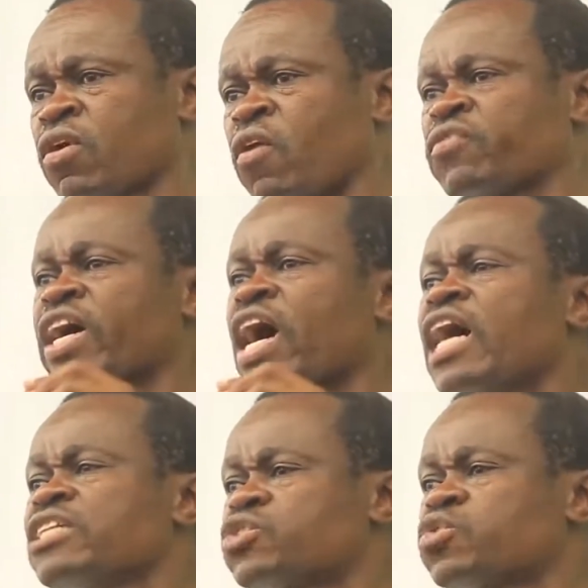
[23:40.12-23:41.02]
of the
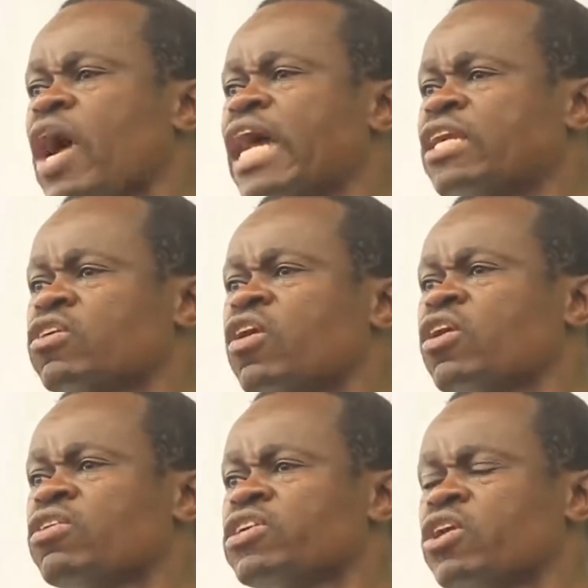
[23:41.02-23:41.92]
erstwhile
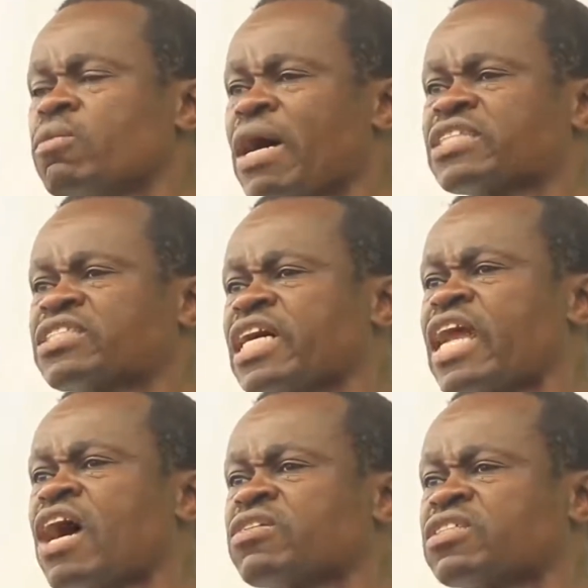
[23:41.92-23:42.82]
colonial master,
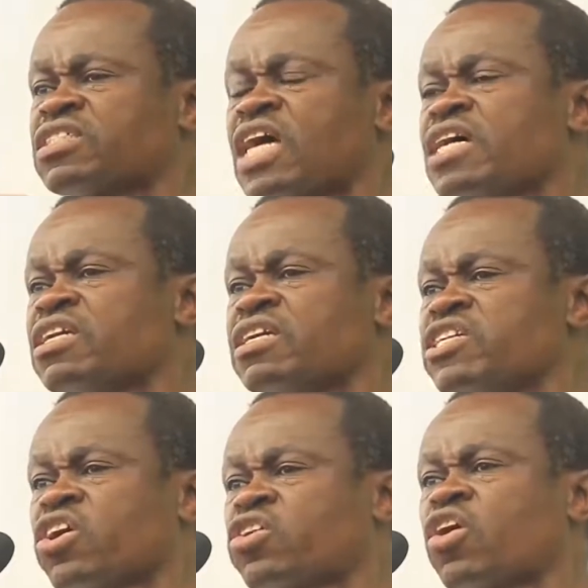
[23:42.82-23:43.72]
now turned
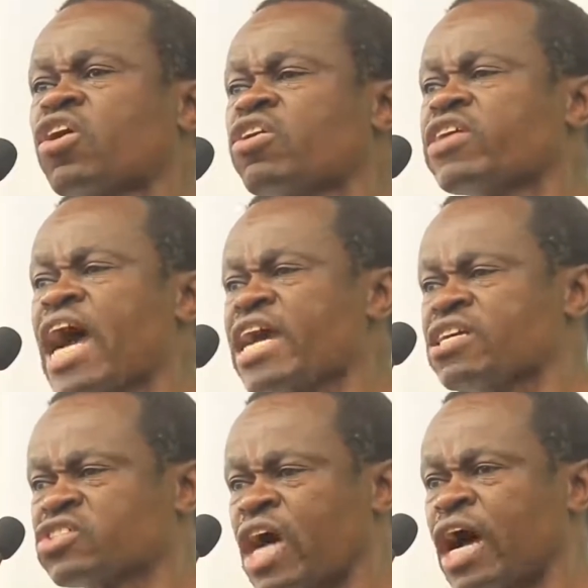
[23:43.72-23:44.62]

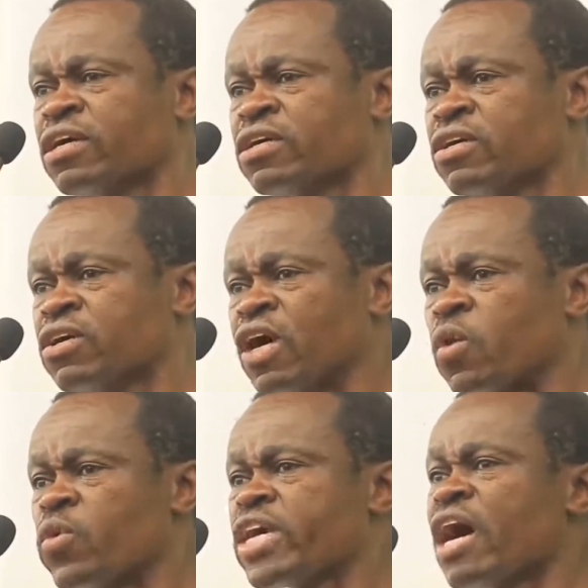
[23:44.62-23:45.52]
neo-colonizer,
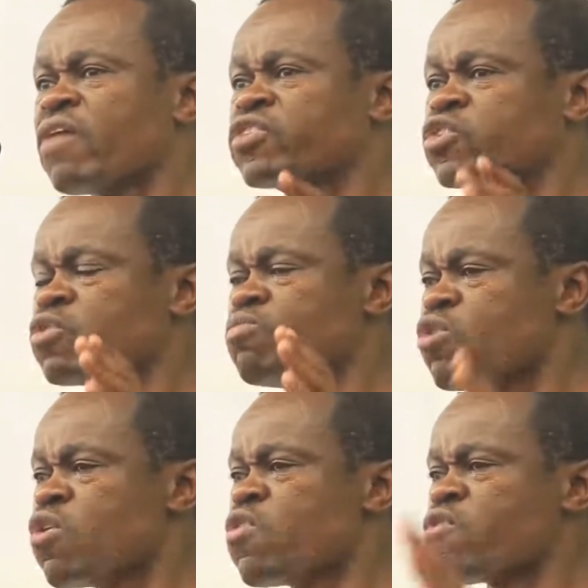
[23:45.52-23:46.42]
we have to
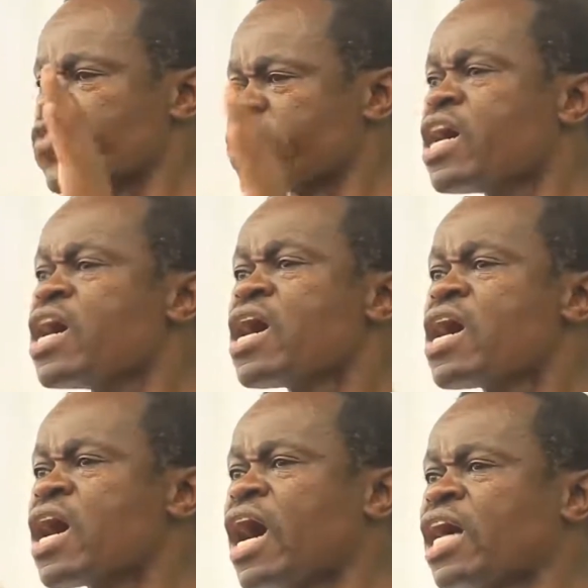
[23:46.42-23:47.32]
move here
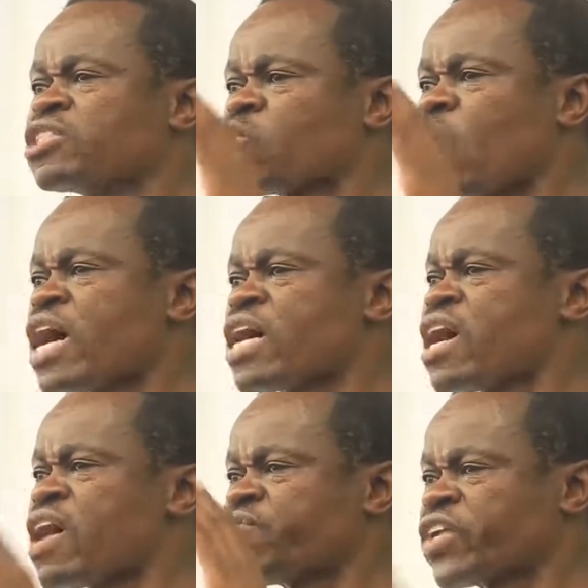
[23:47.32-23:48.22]
as one
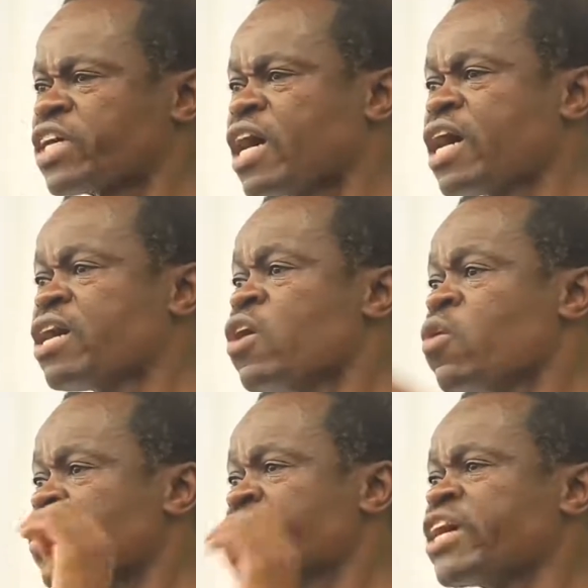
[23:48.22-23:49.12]
Africa,
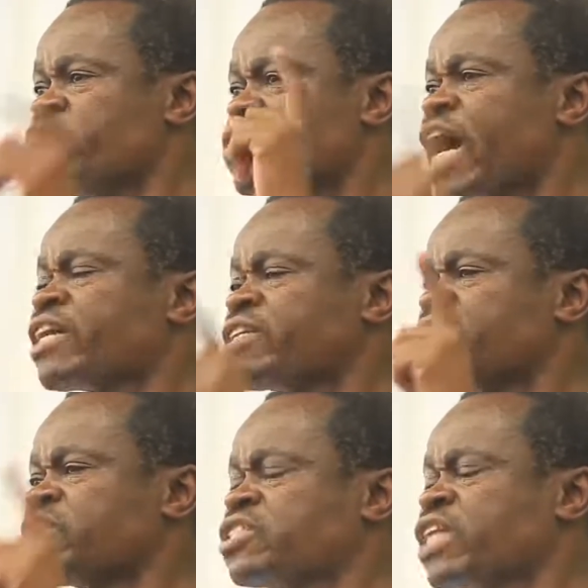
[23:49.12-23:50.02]
with the
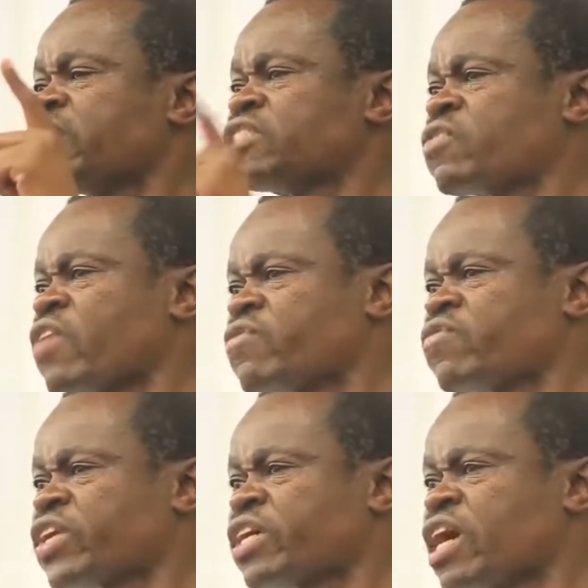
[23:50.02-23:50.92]
United States of
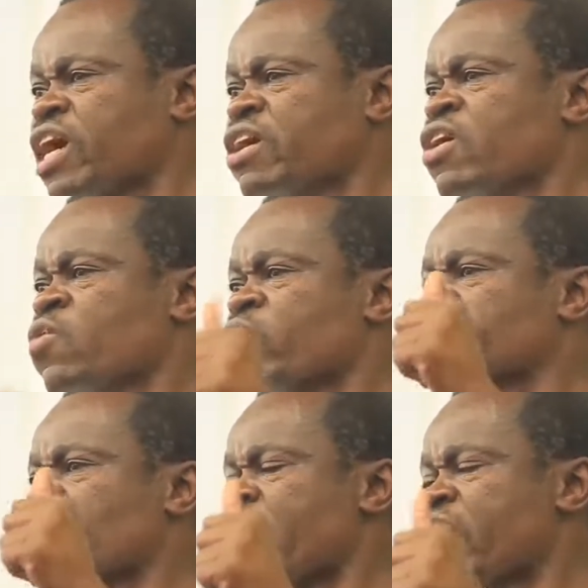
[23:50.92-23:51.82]
Africa,
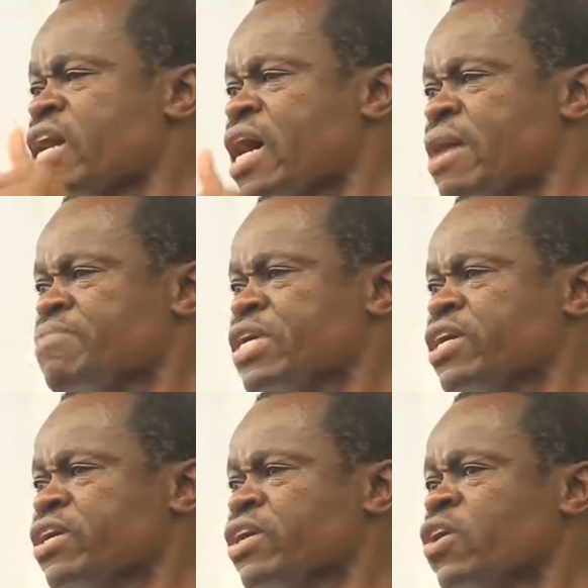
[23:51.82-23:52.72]
with one
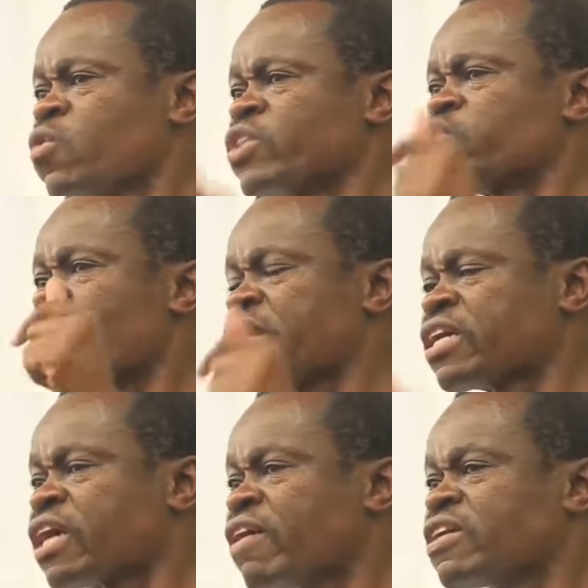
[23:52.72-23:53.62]
army, with one
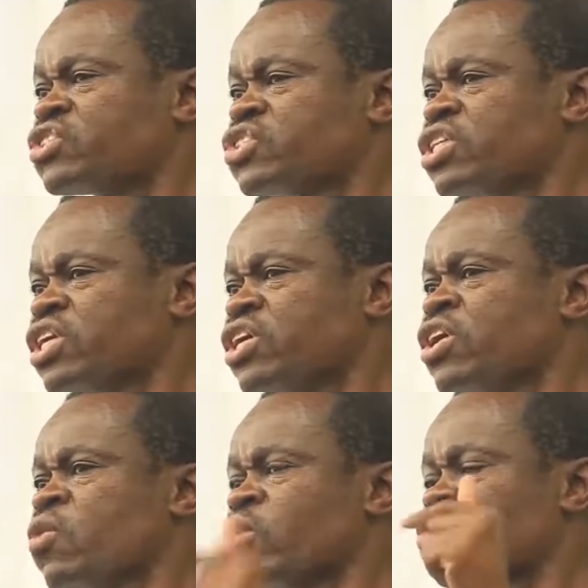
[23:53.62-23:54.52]
currency,
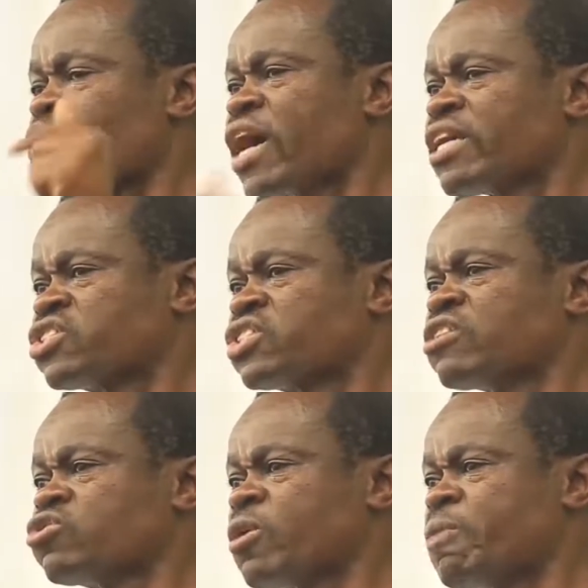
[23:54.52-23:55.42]
with one
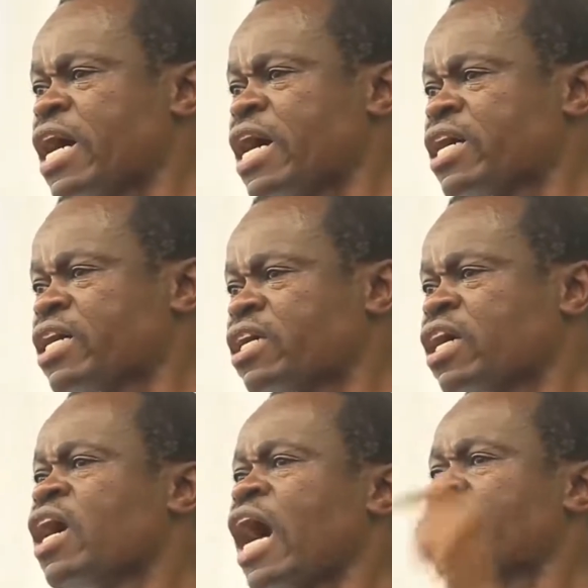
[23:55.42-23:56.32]
central bank,
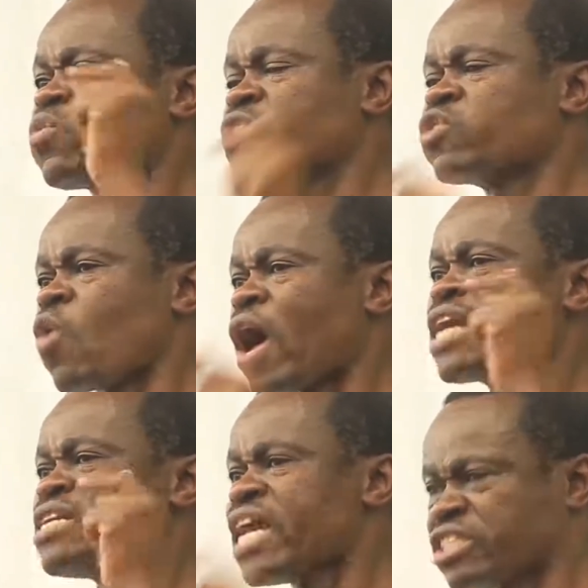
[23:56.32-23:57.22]
and with
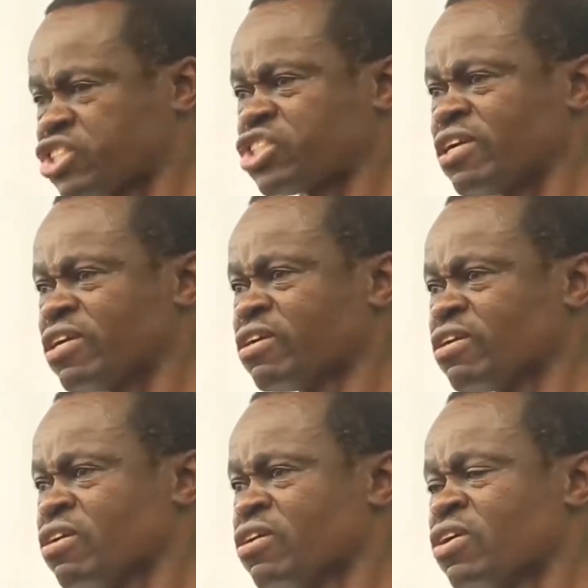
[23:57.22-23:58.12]
one nation.
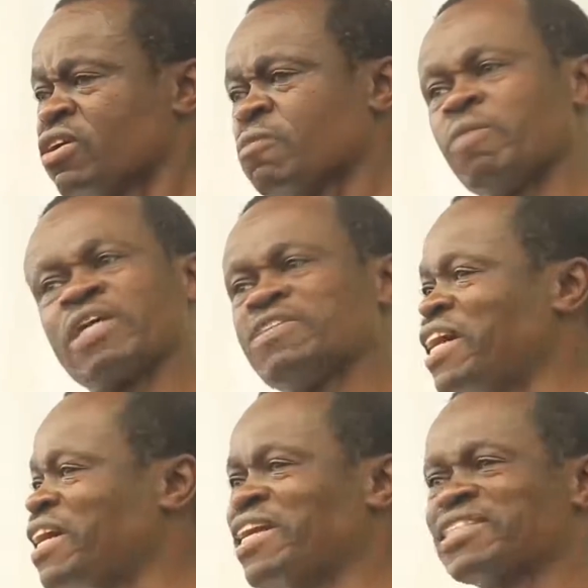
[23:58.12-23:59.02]
But
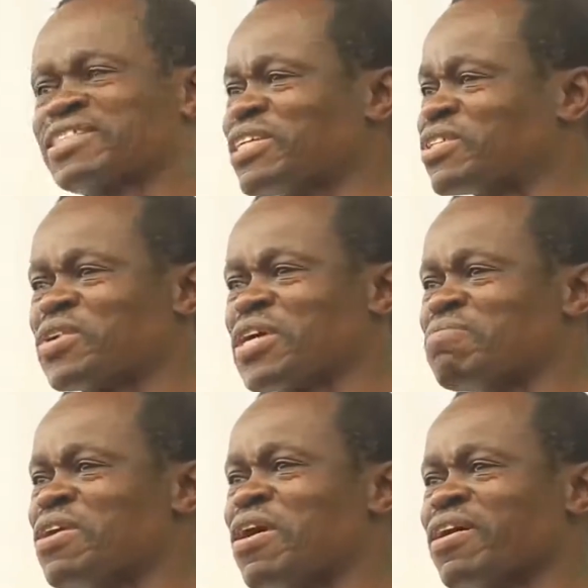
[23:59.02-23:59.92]
they listened to
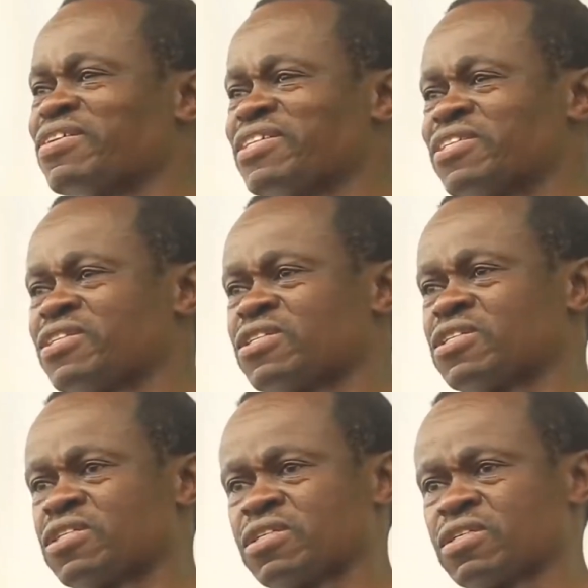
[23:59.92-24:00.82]
him not.
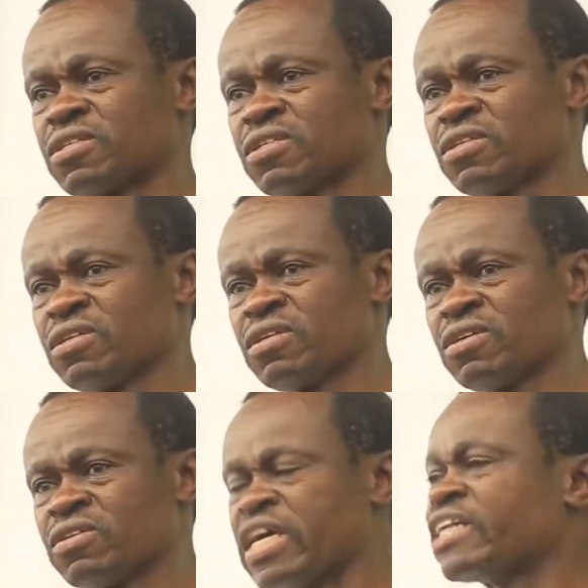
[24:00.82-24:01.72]

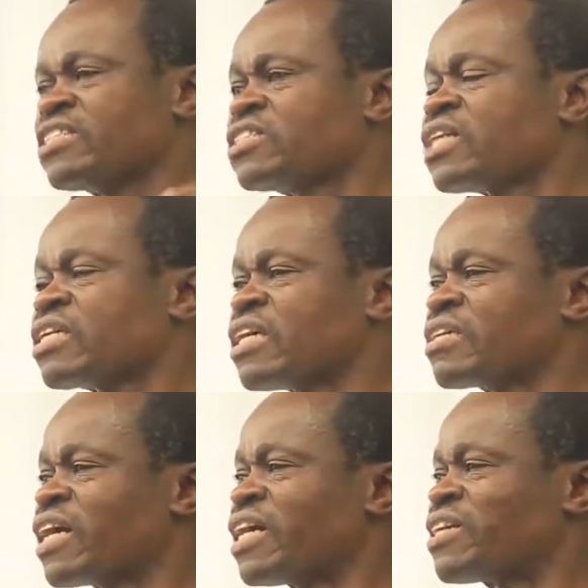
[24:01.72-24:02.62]
They had
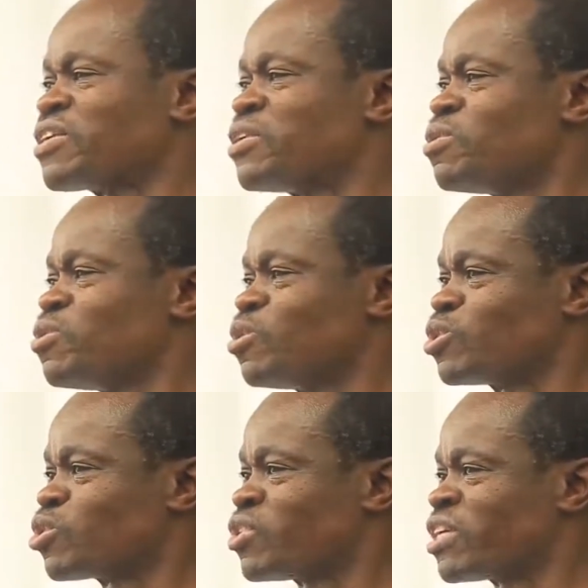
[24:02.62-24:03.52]
started getting
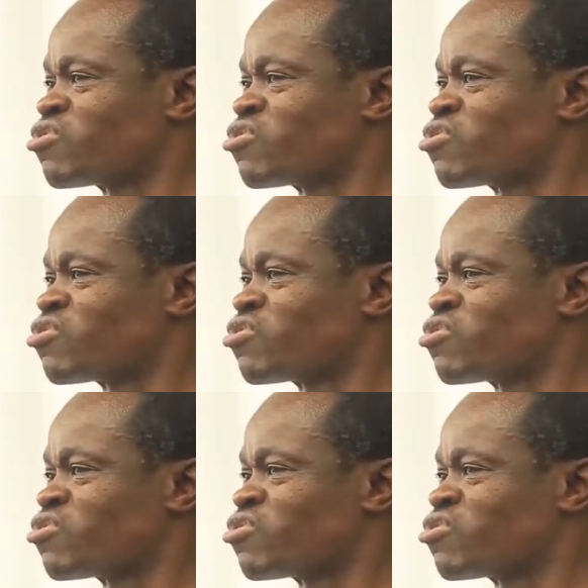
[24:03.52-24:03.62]
used to the